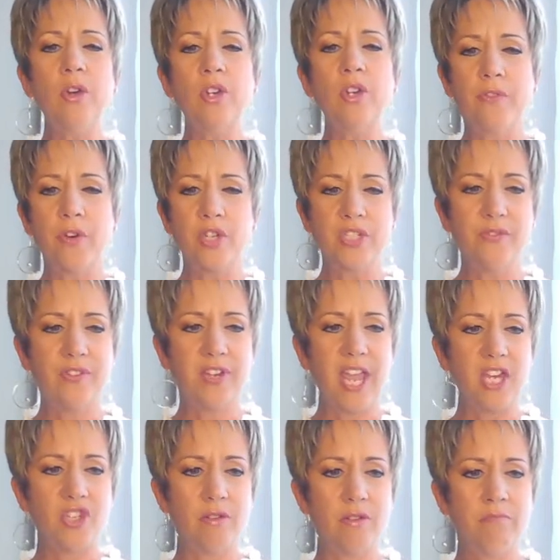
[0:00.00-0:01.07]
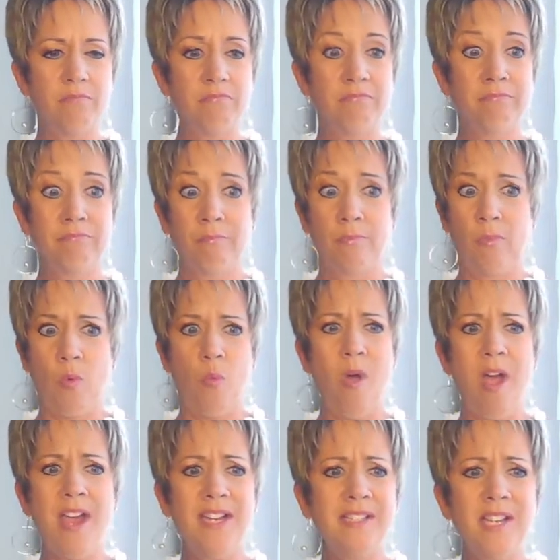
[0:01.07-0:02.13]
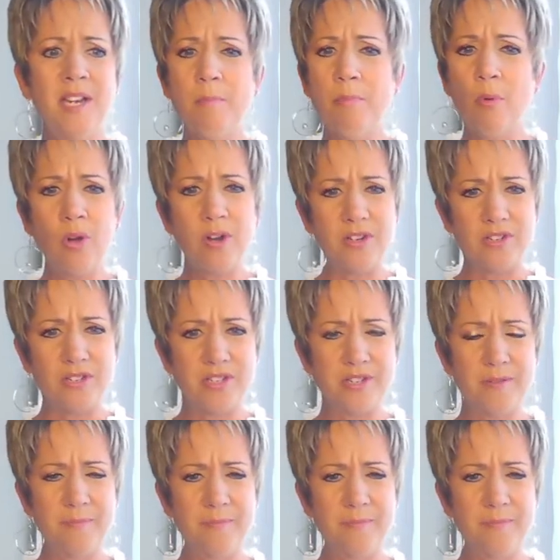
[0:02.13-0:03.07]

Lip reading: diversification. Why is it important?